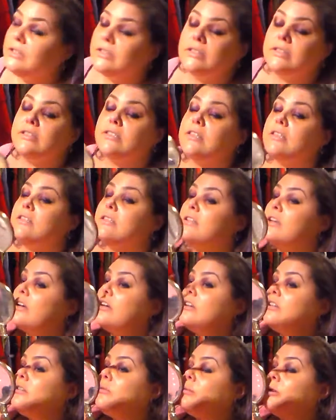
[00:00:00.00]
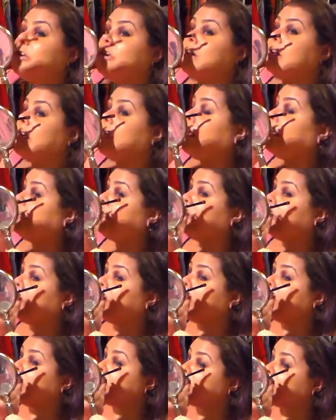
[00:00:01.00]
This is going to be a very
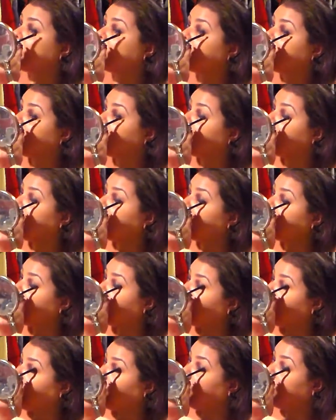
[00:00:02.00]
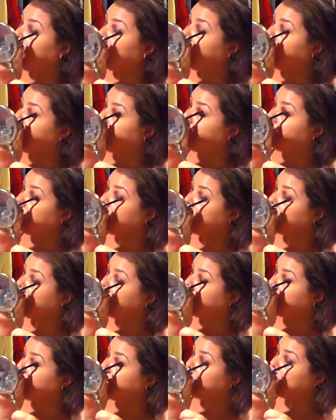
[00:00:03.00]
interesting look that I wasn't
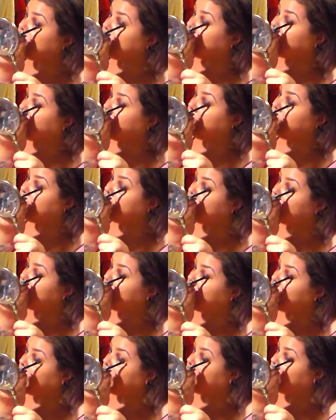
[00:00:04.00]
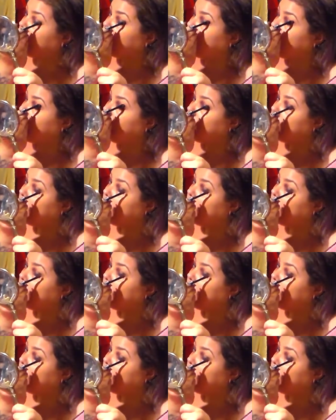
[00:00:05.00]
anticipating to make with it.